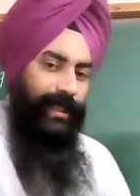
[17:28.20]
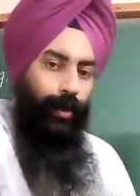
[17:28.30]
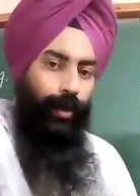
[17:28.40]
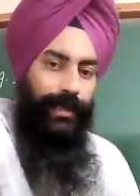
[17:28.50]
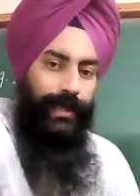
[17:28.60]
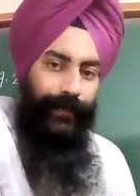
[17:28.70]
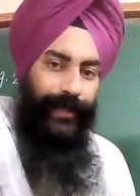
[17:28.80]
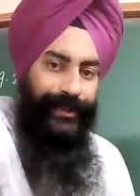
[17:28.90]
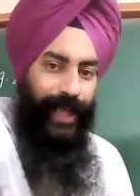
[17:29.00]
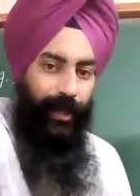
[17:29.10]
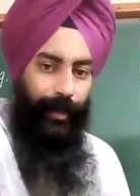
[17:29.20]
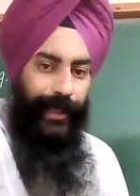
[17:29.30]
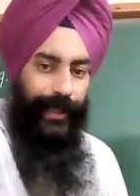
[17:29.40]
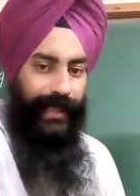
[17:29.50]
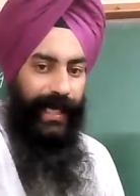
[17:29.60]
courts which are
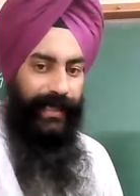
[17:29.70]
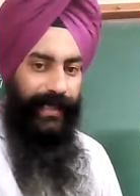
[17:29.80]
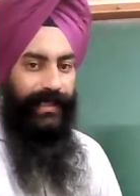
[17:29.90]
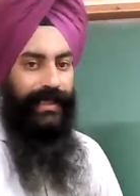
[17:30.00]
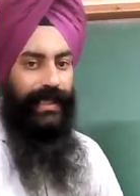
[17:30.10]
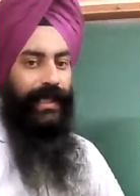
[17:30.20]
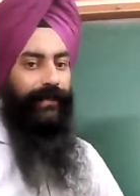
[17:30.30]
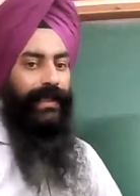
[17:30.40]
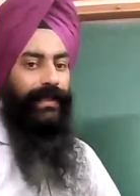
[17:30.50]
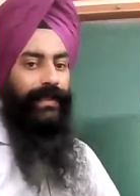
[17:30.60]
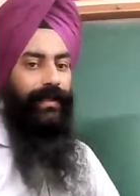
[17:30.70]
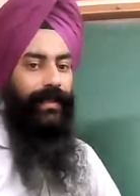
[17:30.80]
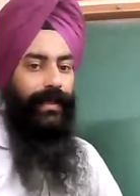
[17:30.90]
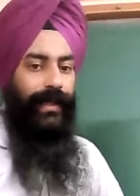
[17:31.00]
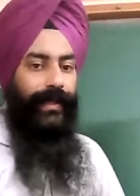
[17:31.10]
located at a district level.
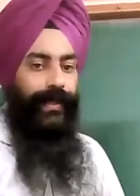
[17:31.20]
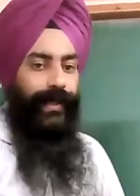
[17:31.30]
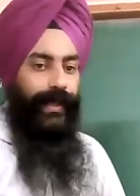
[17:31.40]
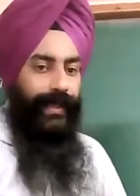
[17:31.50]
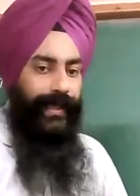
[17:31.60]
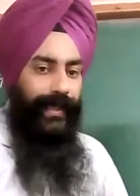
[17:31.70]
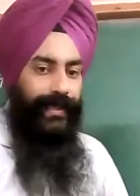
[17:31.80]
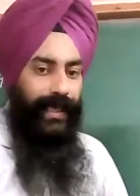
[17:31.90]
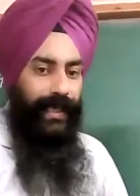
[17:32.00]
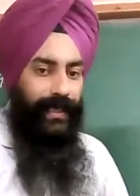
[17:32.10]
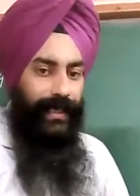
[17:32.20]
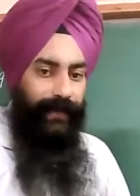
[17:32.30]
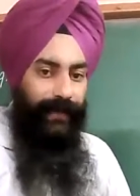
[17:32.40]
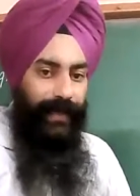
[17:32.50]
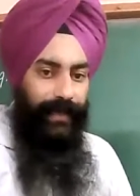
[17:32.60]
District
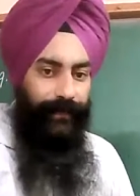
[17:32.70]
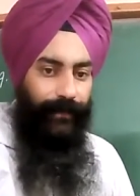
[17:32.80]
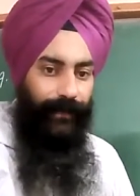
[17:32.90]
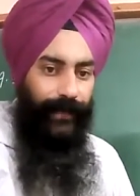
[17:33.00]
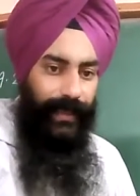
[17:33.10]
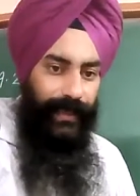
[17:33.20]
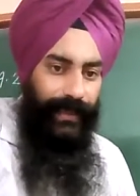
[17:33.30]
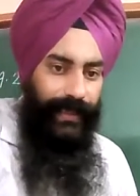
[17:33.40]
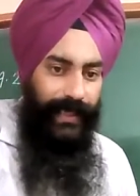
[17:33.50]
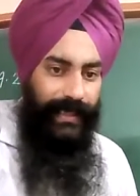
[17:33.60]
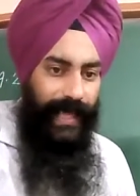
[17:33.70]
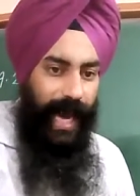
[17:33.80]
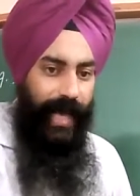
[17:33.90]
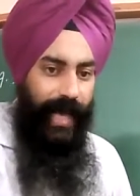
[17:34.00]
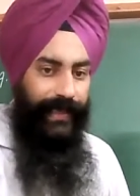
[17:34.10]
level. These
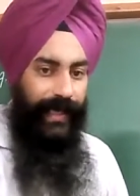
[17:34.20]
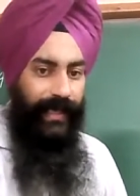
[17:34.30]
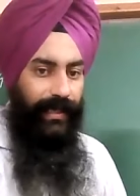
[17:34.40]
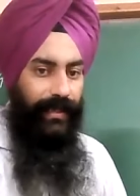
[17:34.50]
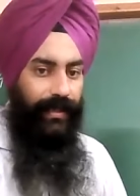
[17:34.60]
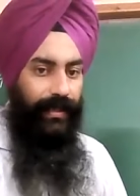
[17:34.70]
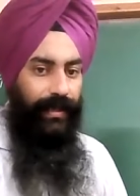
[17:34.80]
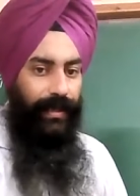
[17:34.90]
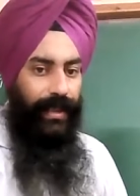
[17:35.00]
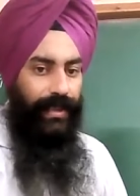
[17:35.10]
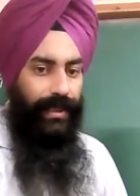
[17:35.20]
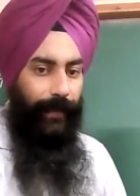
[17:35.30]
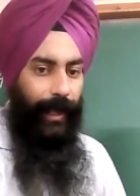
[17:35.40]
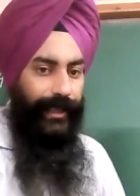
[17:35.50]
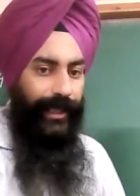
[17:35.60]
are the
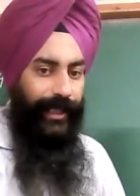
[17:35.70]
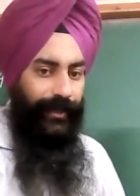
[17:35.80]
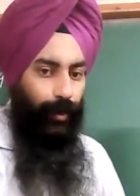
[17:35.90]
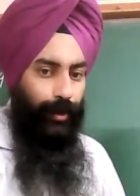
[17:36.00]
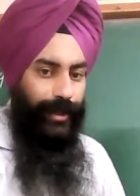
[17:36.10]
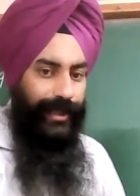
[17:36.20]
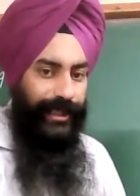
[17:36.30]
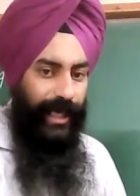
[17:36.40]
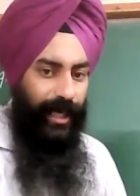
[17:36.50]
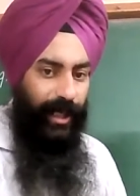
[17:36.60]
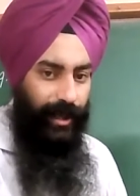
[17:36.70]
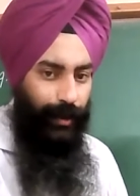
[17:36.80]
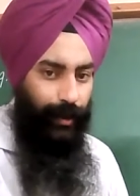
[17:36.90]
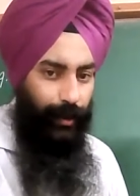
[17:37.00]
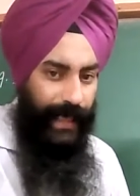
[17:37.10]
subordinate courts. These are also
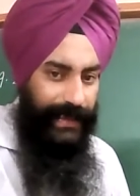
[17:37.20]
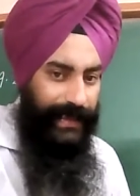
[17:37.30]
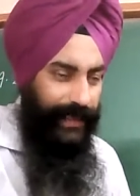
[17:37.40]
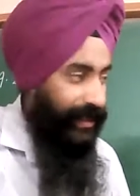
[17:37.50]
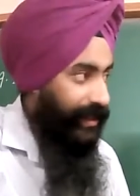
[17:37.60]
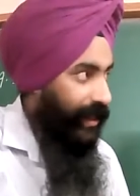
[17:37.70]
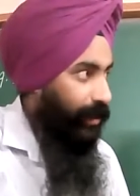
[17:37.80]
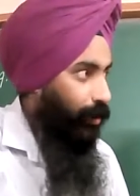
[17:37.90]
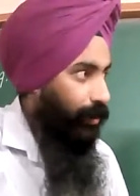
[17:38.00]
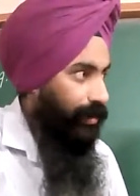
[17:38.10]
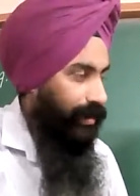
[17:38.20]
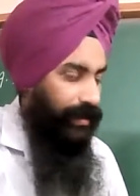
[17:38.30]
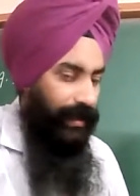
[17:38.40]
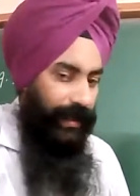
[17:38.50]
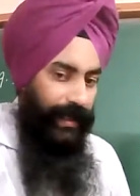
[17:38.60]
known as a district
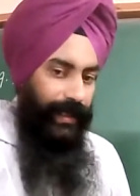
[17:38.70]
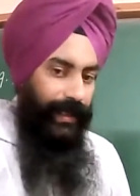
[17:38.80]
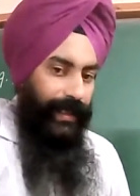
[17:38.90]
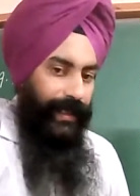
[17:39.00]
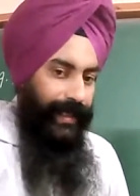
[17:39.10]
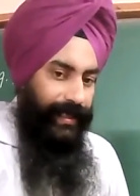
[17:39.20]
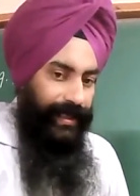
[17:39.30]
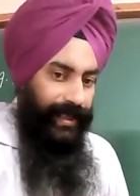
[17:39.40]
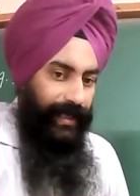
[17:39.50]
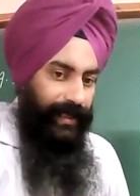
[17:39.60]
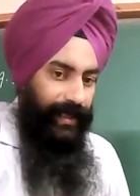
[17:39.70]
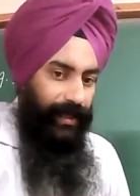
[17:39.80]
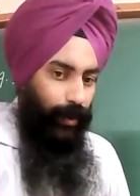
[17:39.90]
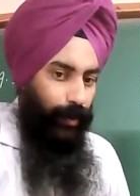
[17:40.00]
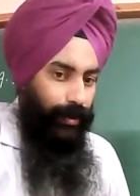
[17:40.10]
courts. District
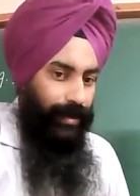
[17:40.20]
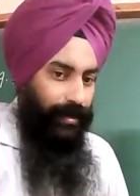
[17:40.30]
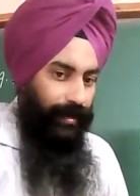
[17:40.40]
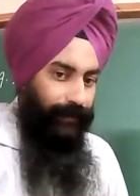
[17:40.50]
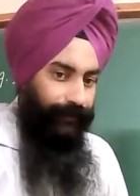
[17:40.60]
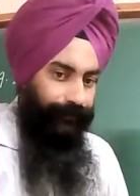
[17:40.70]
courts.